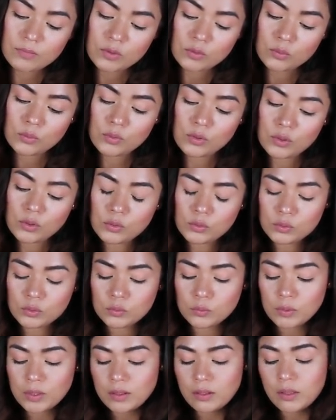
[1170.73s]
Who
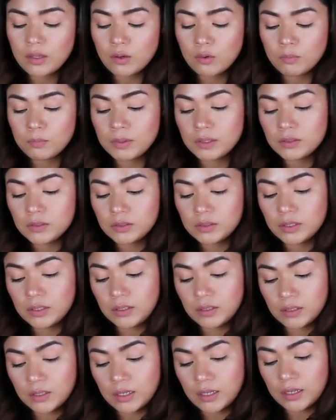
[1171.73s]
knows when they'll be
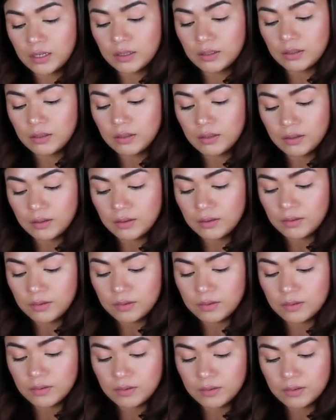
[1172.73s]
seen again.
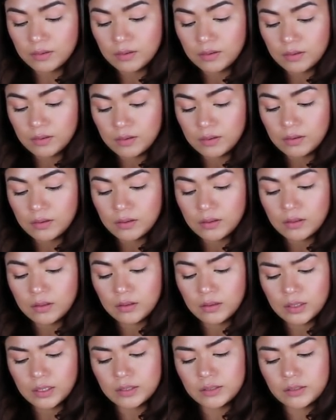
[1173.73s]

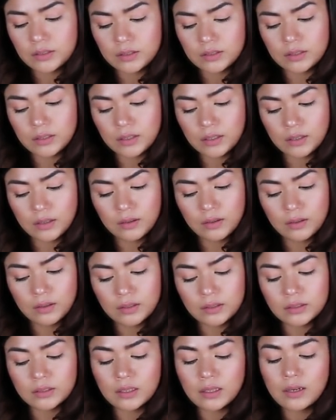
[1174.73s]
Let's see.
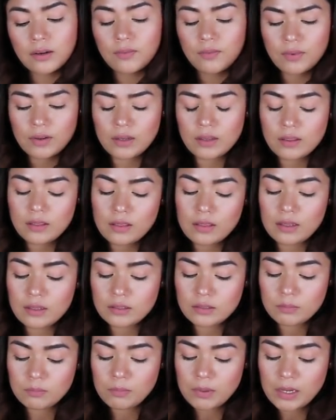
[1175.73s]
Let's clarify
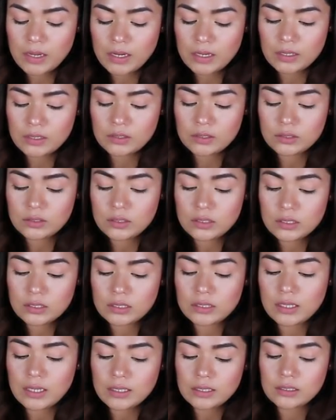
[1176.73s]
this page,
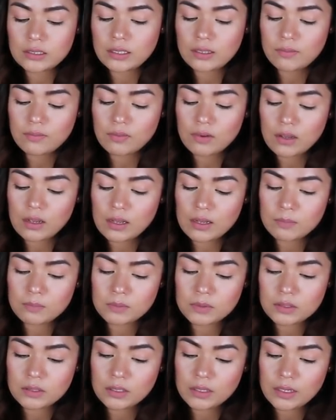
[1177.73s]
this Knight of
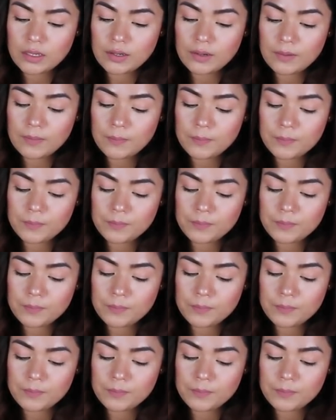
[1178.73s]
Cups here.